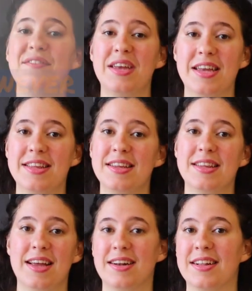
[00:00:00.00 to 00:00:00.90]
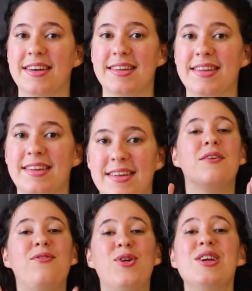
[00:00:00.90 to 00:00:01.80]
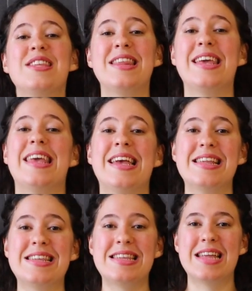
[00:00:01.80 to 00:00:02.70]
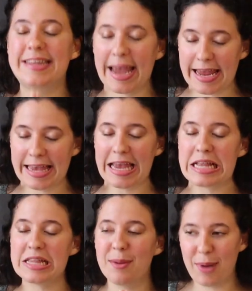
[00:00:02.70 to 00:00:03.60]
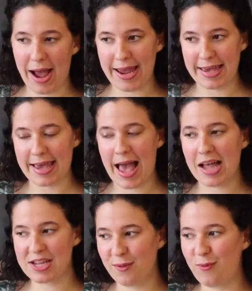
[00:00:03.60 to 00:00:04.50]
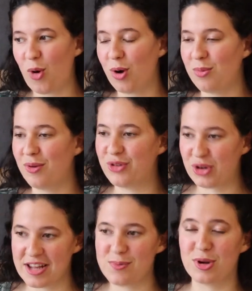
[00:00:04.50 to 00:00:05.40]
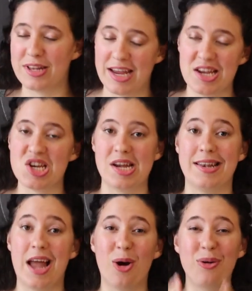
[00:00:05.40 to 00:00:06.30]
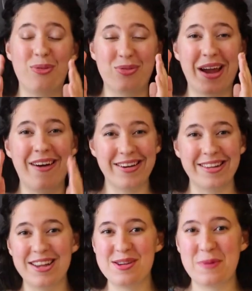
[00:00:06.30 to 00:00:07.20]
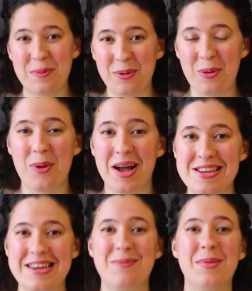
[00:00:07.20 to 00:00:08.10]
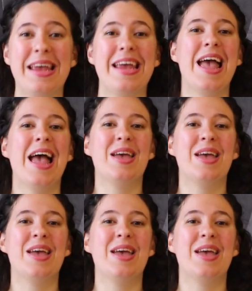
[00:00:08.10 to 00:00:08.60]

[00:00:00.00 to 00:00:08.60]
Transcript: living in the Netherlands. The first thing is taking the bike as a form of transportation. Now, if there are Dutch people watching me,